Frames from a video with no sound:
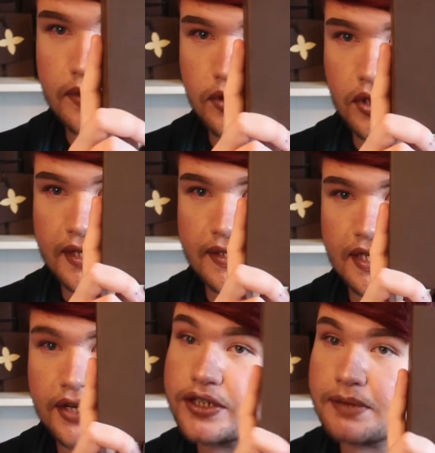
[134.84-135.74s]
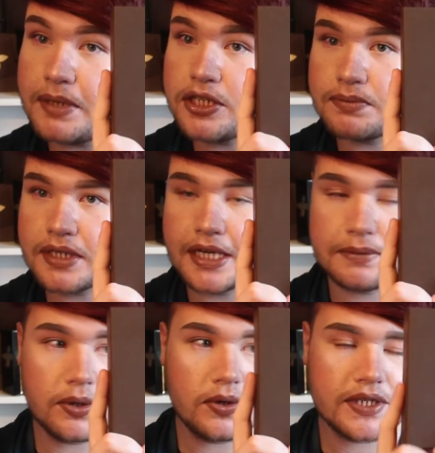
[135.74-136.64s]
So you can see here it's a medium-sized
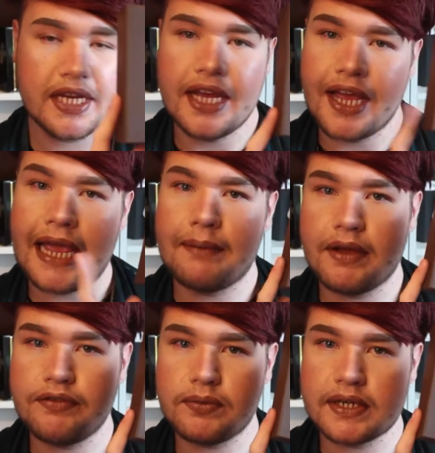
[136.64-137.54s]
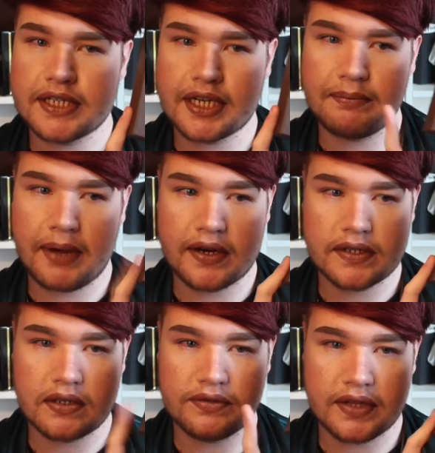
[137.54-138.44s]
box. If you want to see a
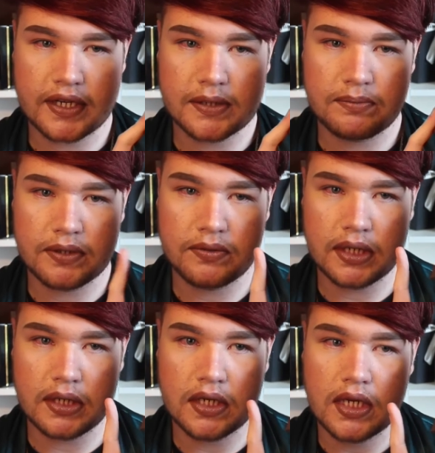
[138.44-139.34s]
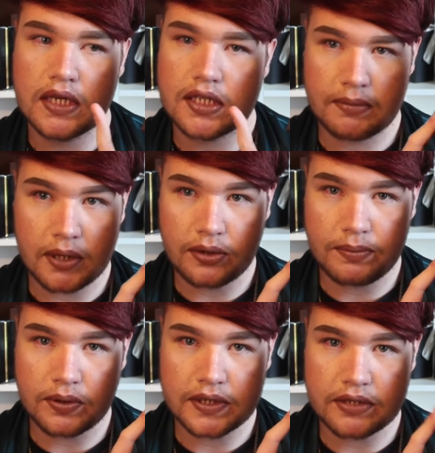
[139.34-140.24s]
comparison of this between some of the other
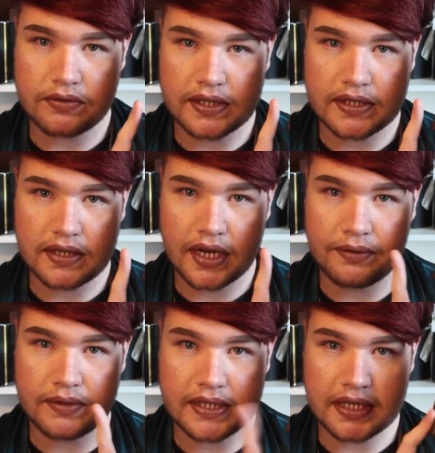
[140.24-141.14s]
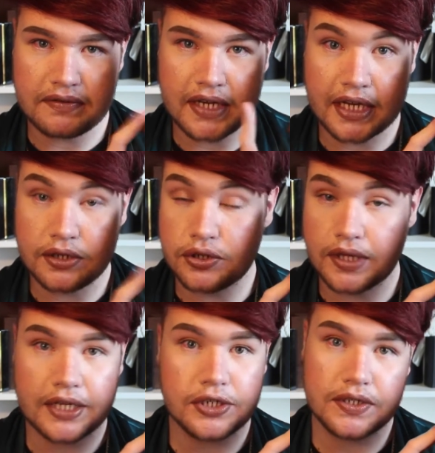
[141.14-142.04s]
boxes I received, I can do
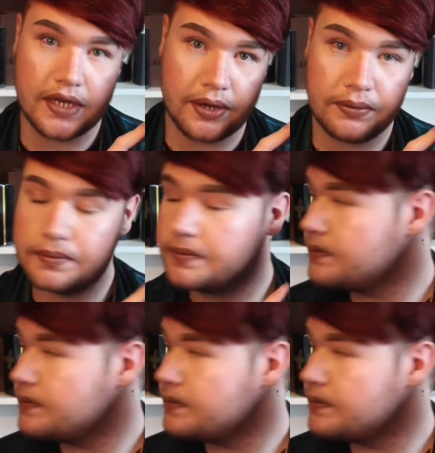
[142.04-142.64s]
that just now.